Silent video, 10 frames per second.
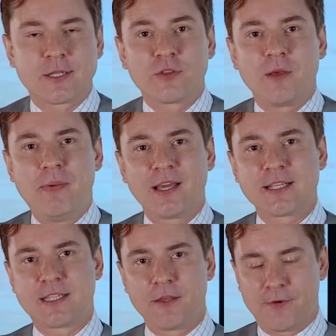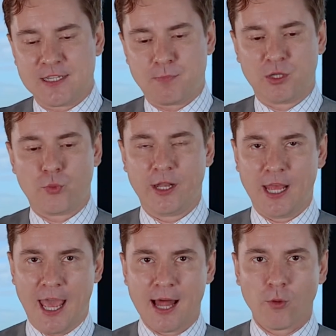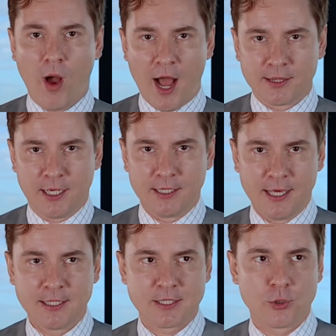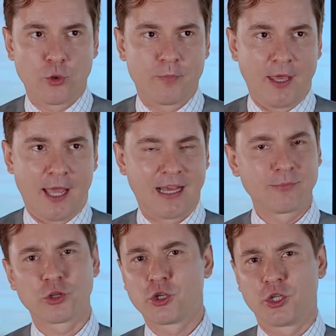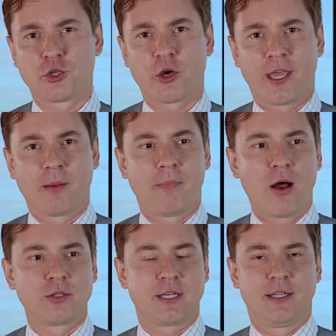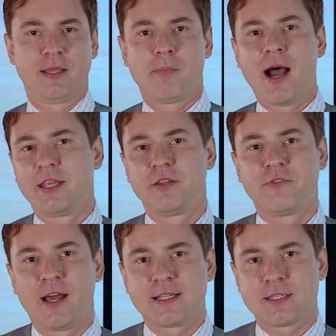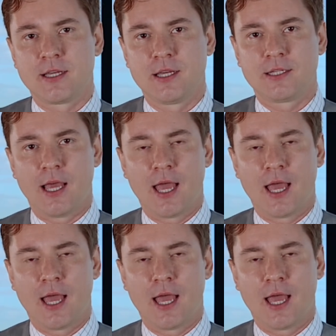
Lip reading: So the biggest difference between L-1 and E-2, and I'm not gonna talking about the money invested